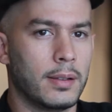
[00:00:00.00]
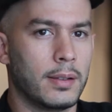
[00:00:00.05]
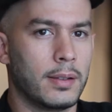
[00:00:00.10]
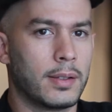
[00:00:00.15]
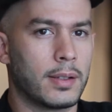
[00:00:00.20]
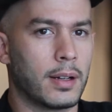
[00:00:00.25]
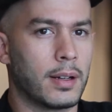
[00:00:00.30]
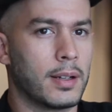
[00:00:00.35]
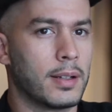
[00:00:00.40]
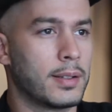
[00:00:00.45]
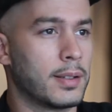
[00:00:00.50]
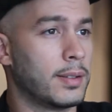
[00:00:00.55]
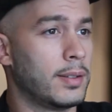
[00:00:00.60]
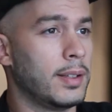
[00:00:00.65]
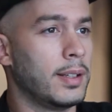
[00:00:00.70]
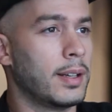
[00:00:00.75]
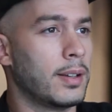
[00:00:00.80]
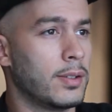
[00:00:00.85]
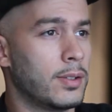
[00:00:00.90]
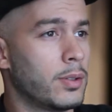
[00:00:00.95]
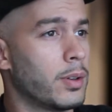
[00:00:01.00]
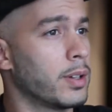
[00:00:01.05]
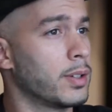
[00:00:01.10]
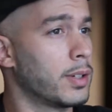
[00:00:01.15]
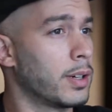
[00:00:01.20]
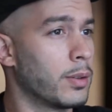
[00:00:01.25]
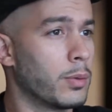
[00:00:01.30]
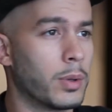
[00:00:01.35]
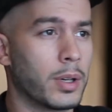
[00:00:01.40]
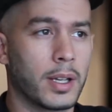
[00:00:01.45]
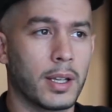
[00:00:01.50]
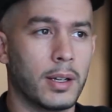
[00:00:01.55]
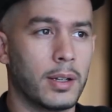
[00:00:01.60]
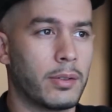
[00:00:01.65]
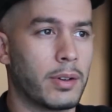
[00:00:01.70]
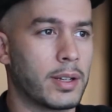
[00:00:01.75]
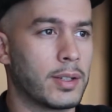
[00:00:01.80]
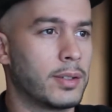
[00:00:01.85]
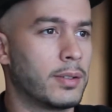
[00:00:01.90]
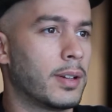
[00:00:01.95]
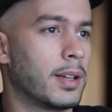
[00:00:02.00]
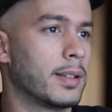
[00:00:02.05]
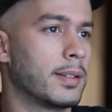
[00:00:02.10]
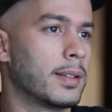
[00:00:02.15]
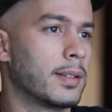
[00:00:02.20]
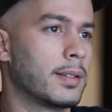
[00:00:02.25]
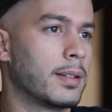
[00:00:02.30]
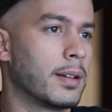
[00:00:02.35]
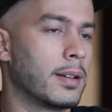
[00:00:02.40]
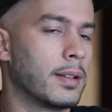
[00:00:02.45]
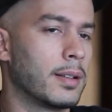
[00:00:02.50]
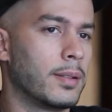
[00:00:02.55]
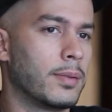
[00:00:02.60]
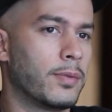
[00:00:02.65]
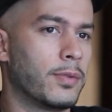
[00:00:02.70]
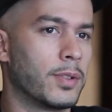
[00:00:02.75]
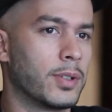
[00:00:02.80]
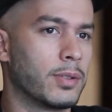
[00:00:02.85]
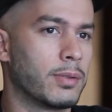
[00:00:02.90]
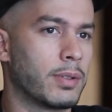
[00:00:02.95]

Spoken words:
started as a teenager, I started working in restaurants. First